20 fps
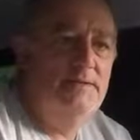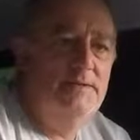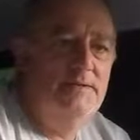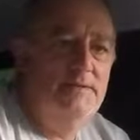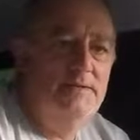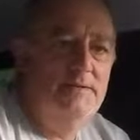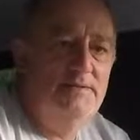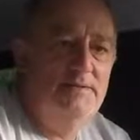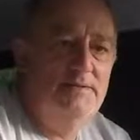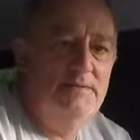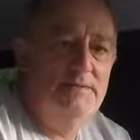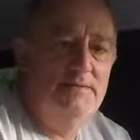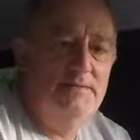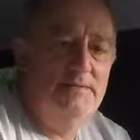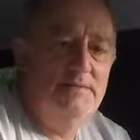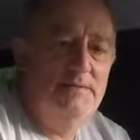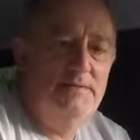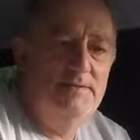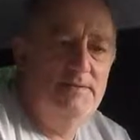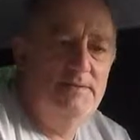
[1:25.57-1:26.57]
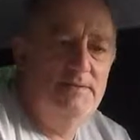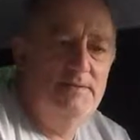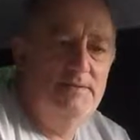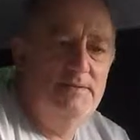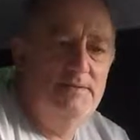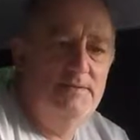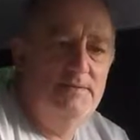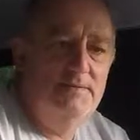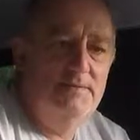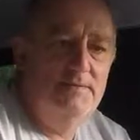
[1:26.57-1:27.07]

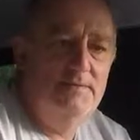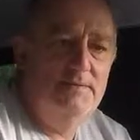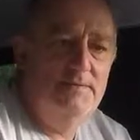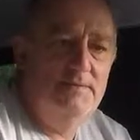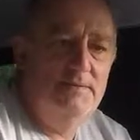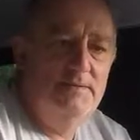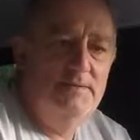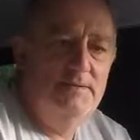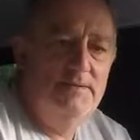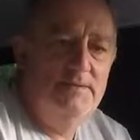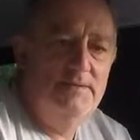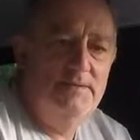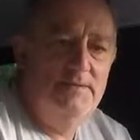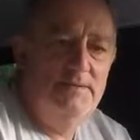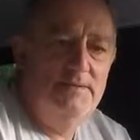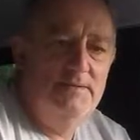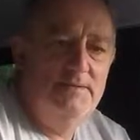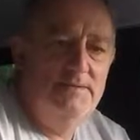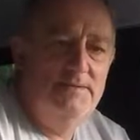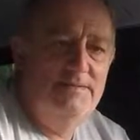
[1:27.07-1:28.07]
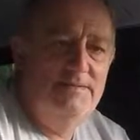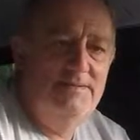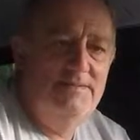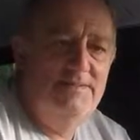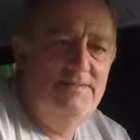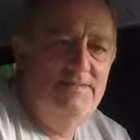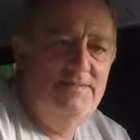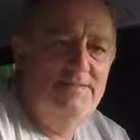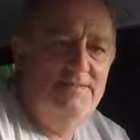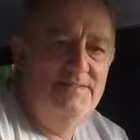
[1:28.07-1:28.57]

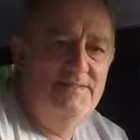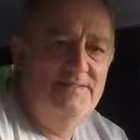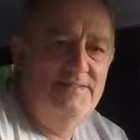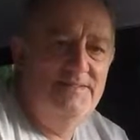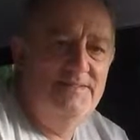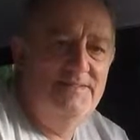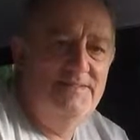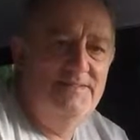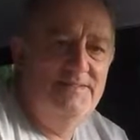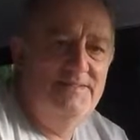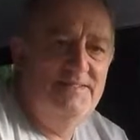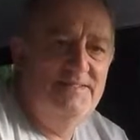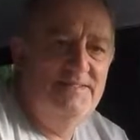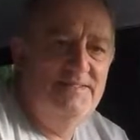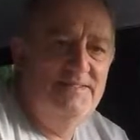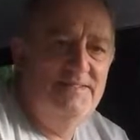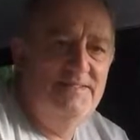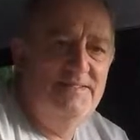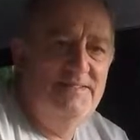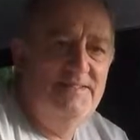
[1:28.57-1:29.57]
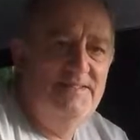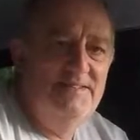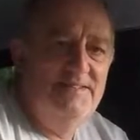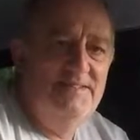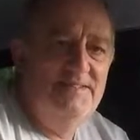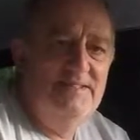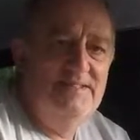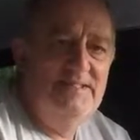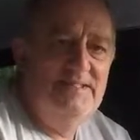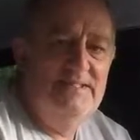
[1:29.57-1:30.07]

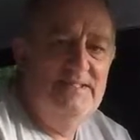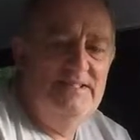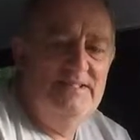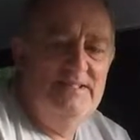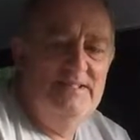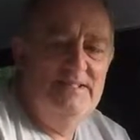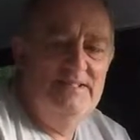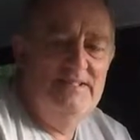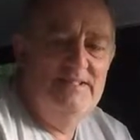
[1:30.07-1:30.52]
The person shown says nothing.